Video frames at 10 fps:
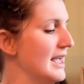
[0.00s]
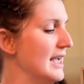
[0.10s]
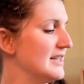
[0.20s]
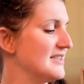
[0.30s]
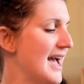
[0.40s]

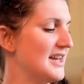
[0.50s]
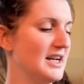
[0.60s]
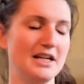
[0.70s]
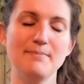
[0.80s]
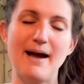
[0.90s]
It's
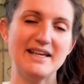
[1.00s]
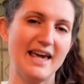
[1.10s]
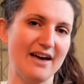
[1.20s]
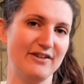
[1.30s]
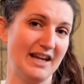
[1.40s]
edited by
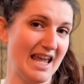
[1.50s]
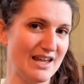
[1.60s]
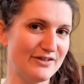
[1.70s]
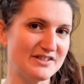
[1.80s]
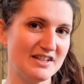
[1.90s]
Kevin
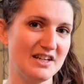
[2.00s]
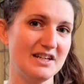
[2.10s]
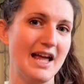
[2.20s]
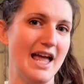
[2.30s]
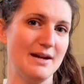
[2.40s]

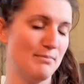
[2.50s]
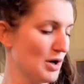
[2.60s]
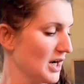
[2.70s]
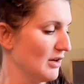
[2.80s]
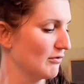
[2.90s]
Avison and
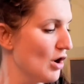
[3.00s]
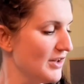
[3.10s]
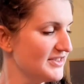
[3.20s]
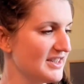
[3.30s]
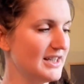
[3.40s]
Martyn
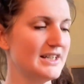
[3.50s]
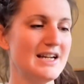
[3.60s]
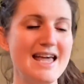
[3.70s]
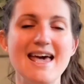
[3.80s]
Rawson,